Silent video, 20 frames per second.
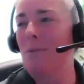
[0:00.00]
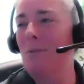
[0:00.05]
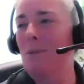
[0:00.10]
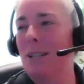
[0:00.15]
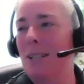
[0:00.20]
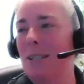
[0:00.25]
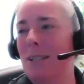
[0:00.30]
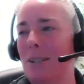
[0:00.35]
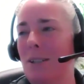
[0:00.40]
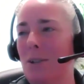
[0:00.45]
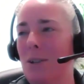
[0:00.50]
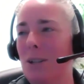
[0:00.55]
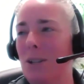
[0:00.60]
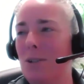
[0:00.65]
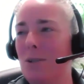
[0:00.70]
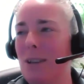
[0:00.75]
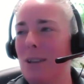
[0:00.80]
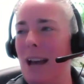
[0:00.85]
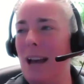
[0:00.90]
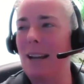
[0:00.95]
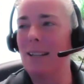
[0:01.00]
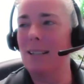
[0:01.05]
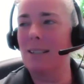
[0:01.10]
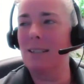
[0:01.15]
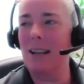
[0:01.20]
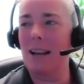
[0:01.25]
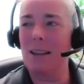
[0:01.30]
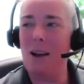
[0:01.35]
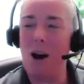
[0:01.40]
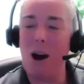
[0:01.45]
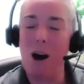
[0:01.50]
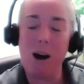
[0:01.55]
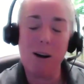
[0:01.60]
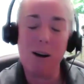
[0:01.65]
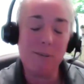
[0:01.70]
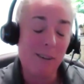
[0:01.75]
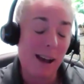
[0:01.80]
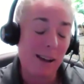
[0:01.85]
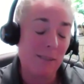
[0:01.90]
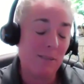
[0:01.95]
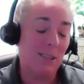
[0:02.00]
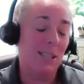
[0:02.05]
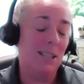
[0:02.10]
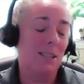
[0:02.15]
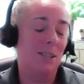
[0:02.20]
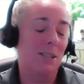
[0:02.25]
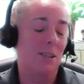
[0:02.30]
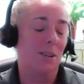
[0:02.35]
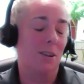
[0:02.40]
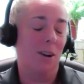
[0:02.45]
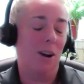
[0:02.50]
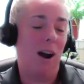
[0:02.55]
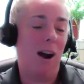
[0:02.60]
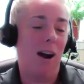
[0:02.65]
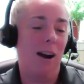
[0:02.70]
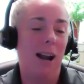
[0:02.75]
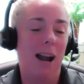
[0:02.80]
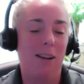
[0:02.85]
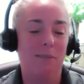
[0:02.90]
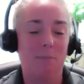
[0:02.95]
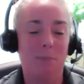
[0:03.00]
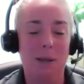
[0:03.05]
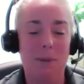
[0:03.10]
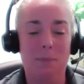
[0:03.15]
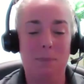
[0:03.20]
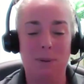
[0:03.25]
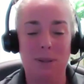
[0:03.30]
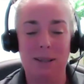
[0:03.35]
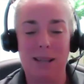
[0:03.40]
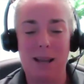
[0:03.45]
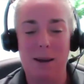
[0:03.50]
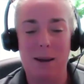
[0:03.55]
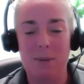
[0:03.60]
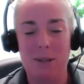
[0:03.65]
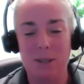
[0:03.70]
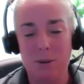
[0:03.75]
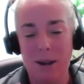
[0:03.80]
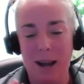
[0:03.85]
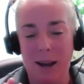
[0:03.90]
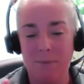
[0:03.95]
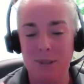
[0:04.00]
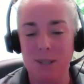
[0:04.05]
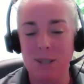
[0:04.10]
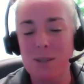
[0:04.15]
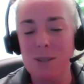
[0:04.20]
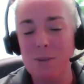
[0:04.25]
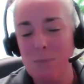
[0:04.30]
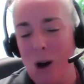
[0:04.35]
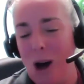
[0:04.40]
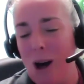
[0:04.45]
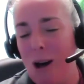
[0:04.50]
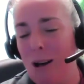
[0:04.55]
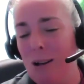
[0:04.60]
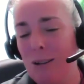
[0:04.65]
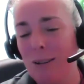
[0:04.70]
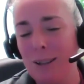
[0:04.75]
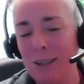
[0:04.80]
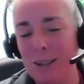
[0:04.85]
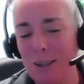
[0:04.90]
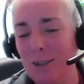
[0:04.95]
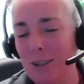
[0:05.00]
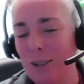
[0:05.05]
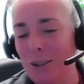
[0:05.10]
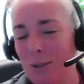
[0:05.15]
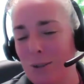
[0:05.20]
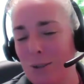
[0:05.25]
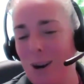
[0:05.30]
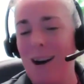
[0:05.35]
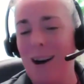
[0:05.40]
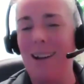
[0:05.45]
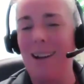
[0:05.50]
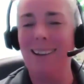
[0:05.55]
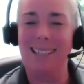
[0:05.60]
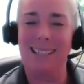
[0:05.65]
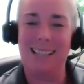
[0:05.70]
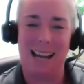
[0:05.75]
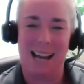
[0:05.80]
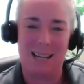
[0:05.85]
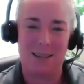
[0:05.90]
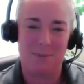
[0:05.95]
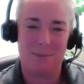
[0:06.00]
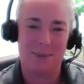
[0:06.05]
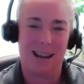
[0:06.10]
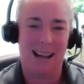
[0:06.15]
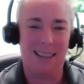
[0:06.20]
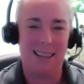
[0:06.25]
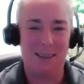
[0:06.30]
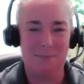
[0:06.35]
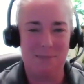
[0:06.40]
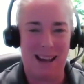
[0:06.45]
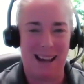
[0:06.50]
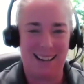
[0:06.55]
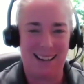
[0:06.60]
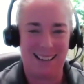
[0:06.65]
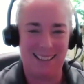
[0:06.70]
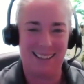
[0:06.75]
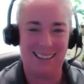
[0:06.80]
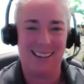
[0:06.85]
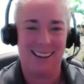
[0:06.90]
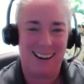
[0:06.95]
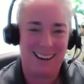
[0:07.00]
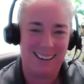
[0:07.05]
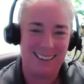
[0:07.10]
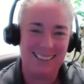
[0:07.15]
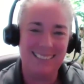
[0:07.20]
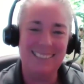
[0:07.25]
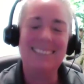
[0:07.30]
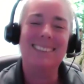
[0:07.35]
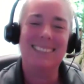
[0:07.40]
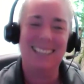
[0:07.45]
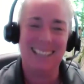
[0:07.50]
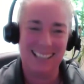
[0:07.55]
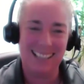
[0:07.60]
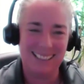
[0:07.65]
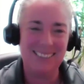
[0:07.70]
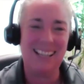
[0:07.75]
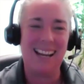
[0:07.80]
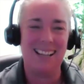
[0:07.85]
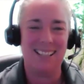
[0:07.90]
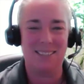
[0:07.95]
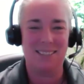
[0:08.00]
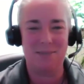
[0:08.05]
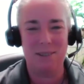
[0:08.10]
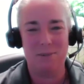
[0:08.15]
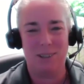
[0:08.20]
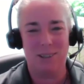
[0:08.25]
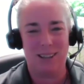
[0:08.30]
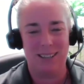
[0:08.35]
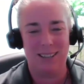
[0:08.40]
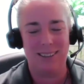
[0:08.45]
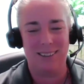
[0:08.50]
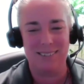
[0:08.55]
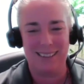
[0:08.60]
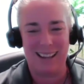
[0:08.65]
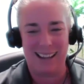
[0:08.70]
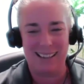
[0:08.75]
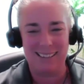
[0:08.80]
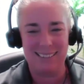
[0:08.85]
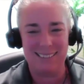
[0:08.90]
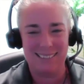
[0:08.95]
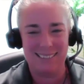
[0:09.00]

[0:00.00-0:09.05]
reason you could do that is that all 5 seats in your car have people in them, and you have a small little U-Haul attachment on the back of the car. And yes, we will unload that.